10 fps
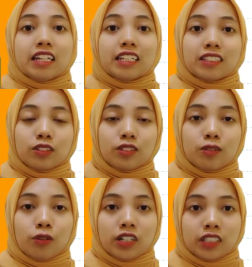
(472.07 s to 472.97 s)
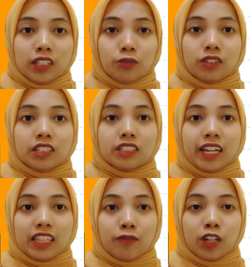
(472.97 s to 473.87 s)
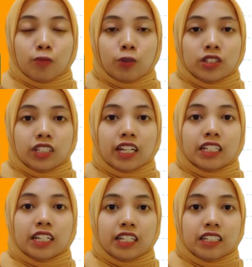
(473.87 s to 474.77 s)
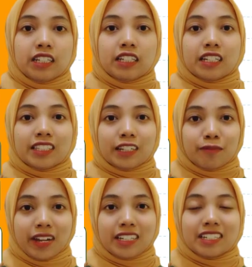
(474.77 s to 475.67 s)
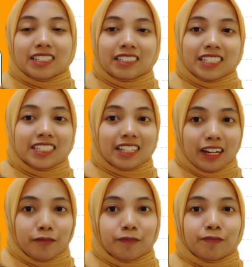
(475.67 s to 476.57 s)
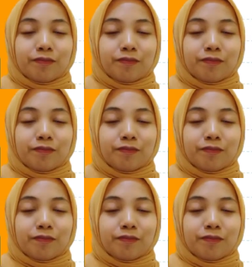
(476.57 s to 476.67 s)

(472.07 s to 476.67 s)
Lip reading: the student worksheet with a scientific approach and then determined the research time.